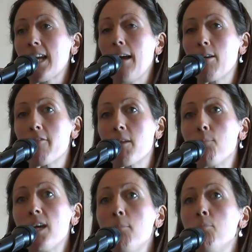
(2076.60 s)
count of
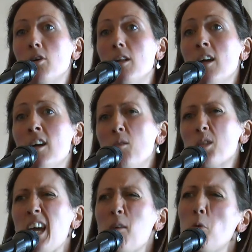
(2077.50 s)
the people who
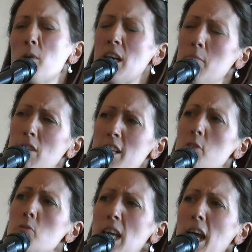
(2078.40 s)
say, well, we don't really
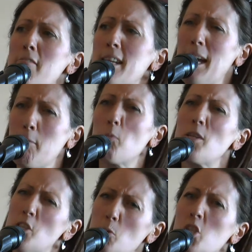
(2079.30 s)
do dairy now, but
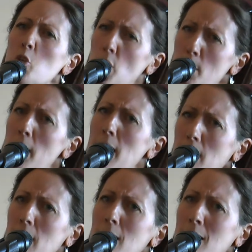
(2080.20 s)
we do soy
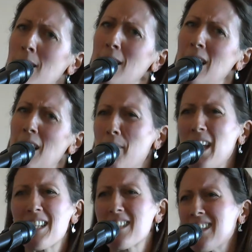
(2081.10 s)
milk. And
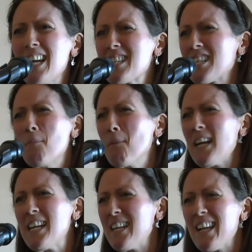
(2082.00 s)
that's
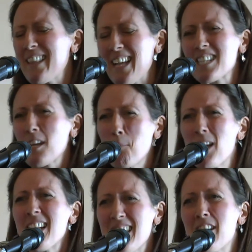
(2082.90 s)
a
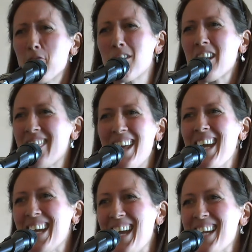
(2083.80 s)
completely different
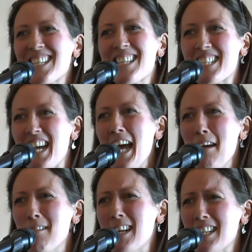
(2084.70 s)
thing. It isn't
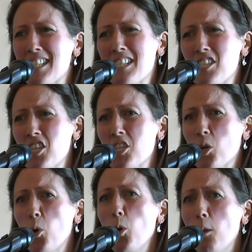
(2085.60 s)
dairy, it's
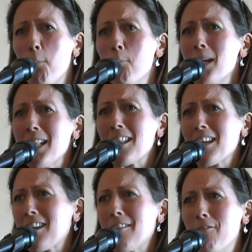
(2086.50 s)
just called
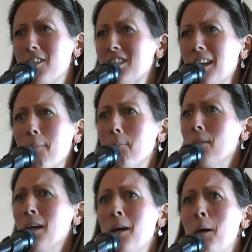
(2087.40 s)
milk for
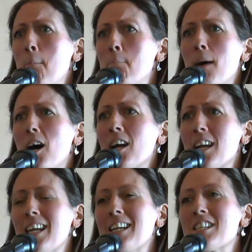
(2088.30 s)
some
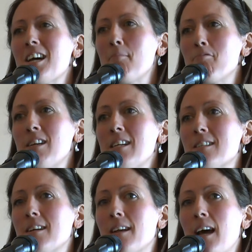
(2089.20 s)
marketing type
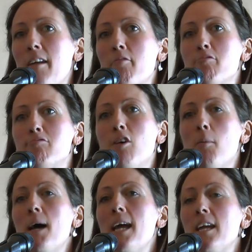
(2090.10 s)
reason. And
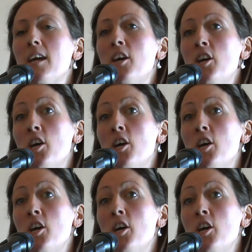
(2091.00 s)
from a